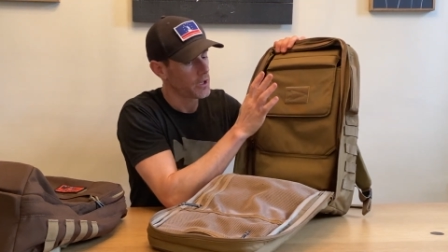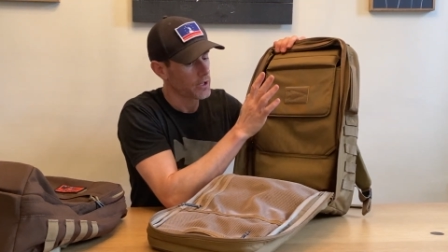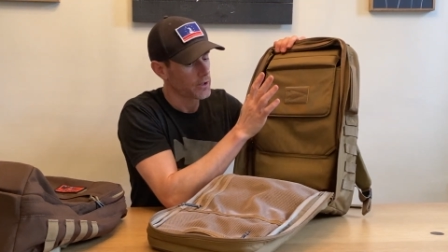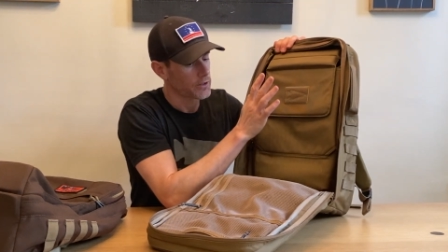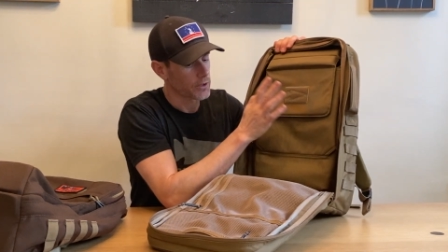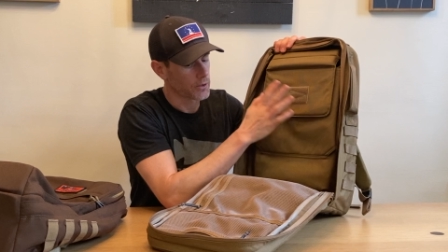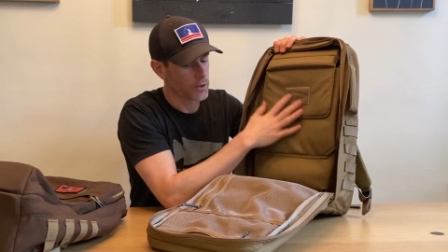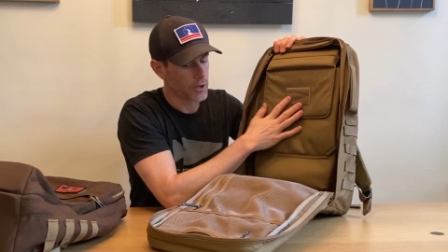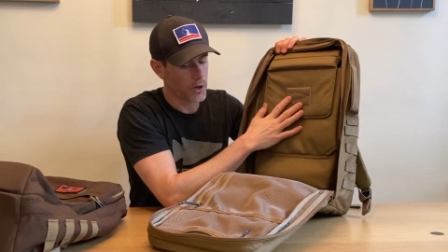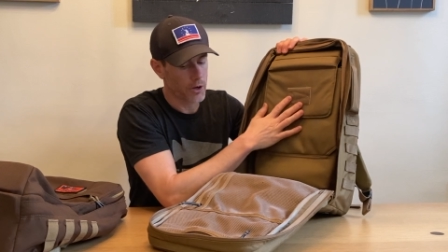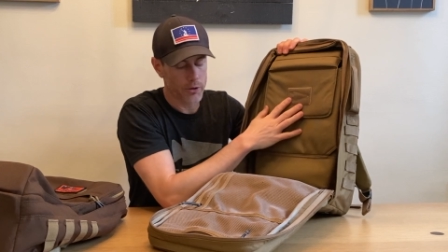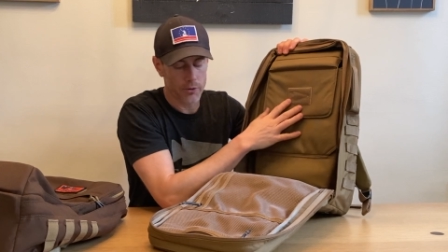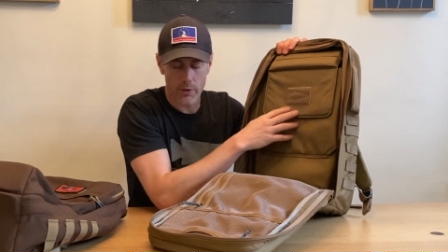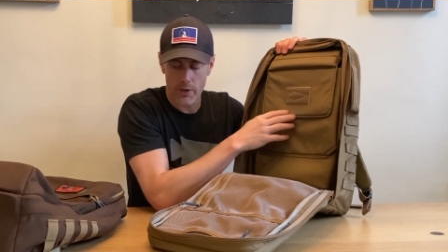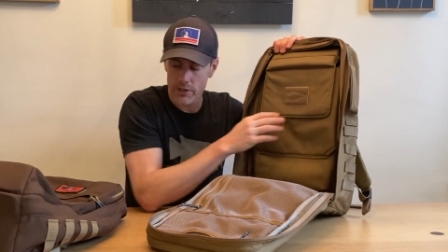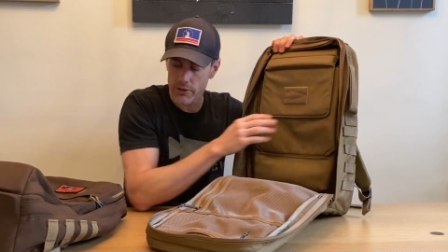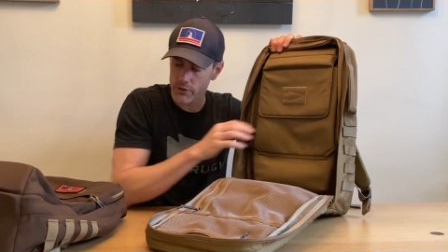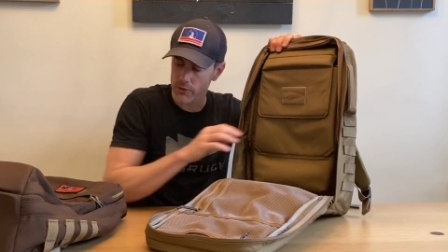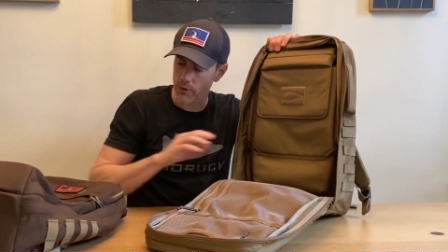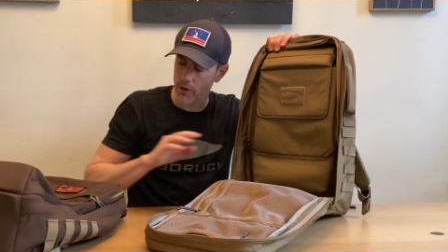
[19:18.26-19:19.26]
the long
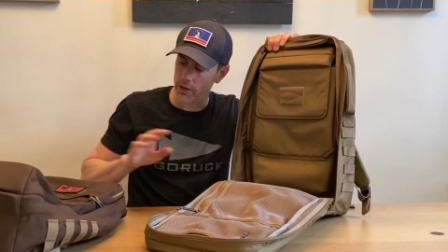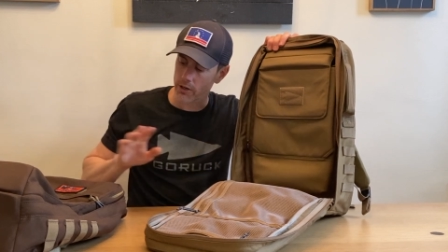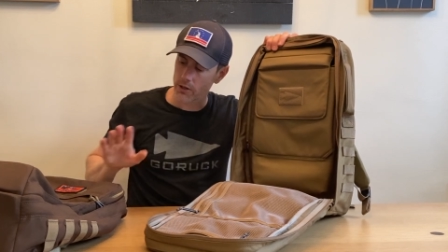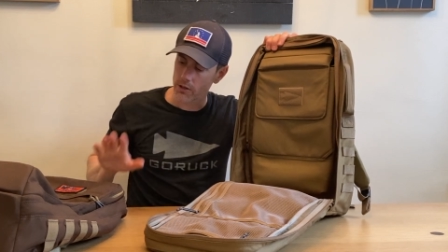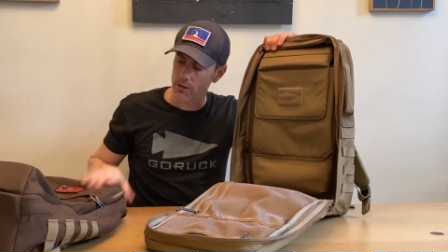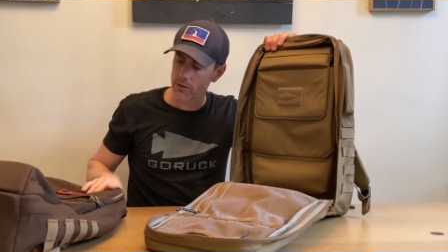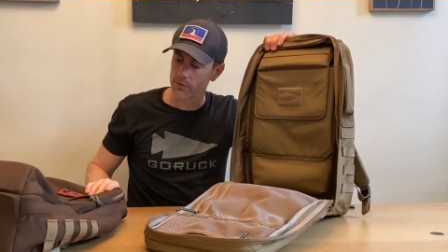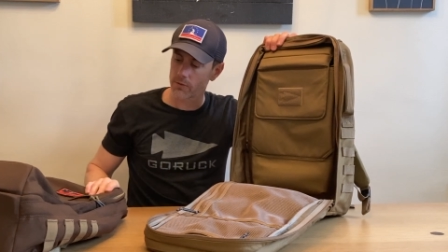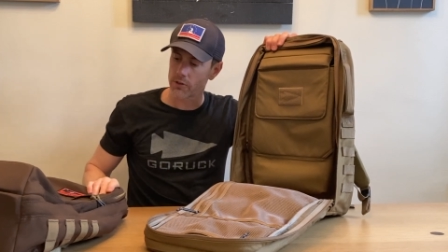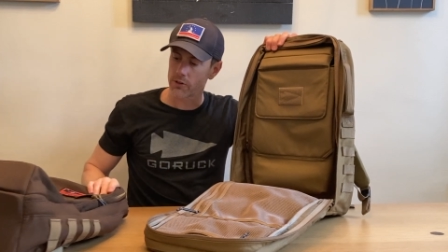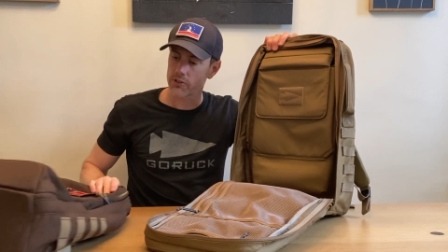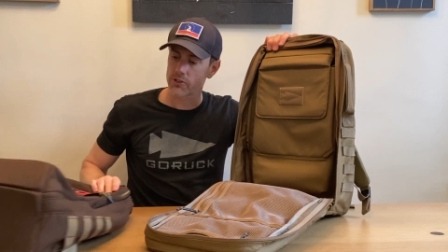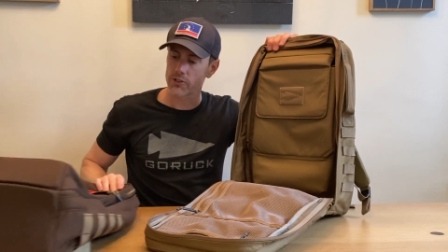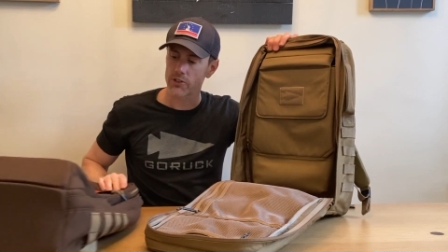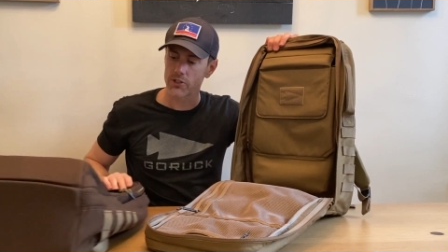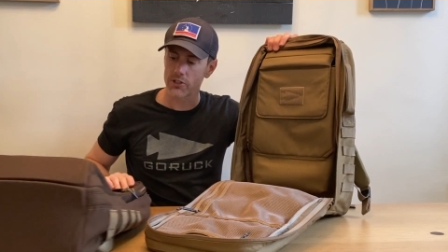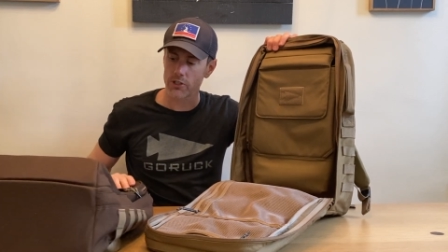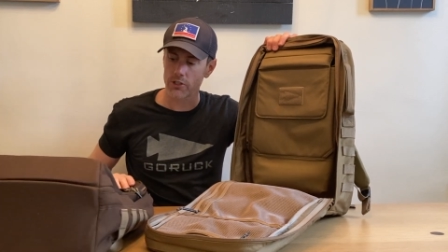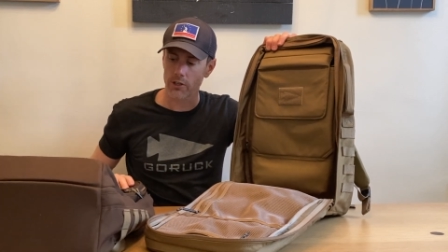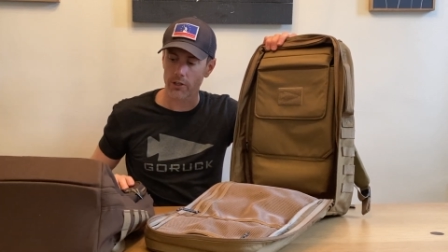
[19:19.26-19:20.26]
range rucker versus the
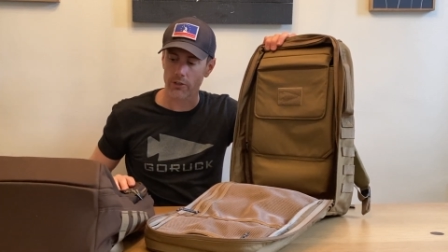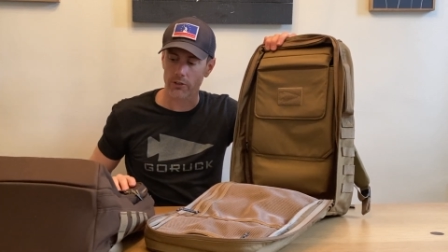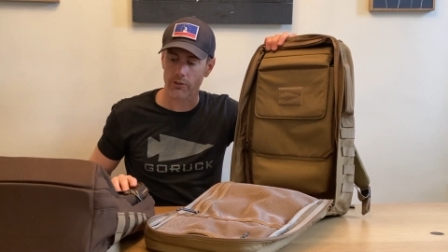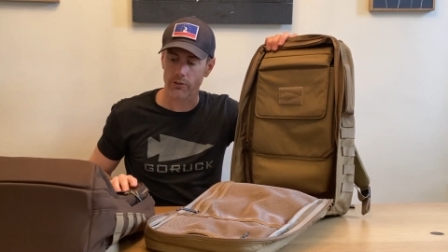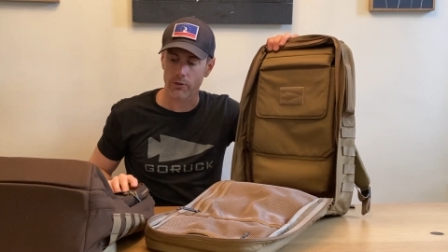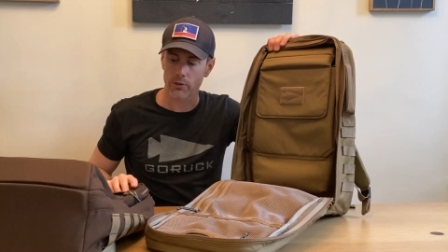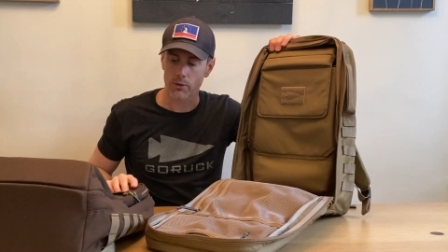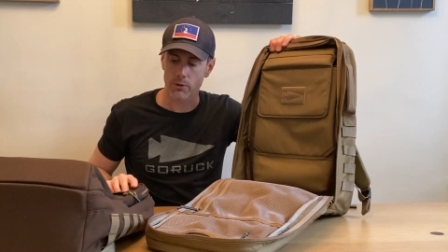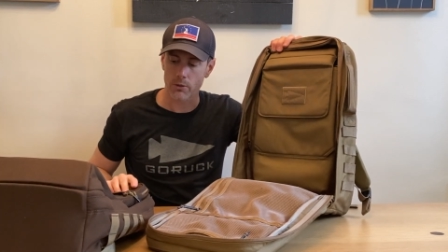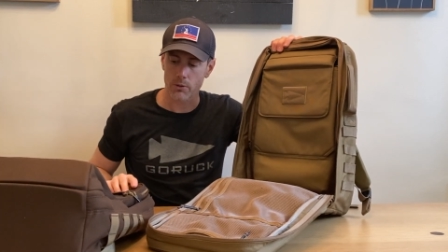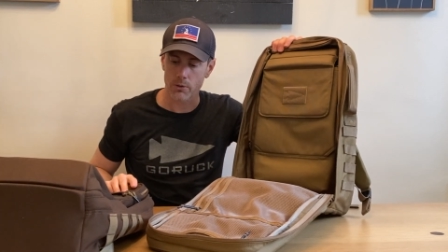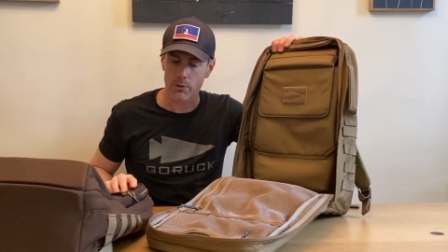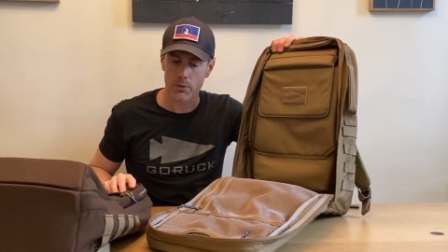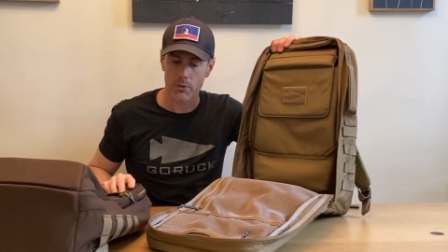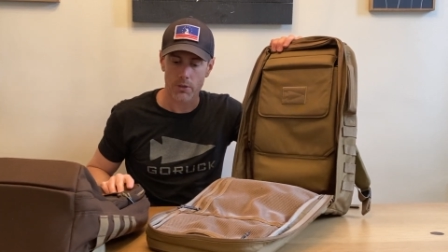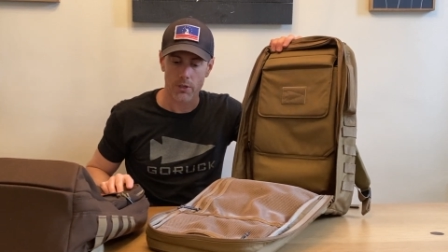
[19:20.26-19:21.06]
GR2,